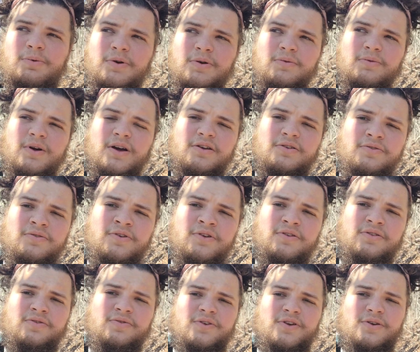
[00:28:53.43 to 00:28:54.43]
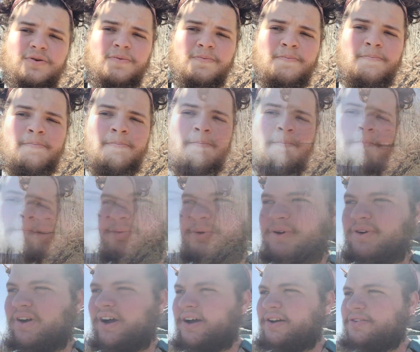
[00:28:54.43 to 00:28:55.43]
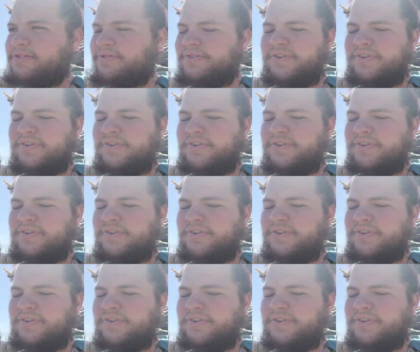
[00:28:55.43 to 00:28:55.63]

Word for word: up here to rice fields view. We are on top of a rice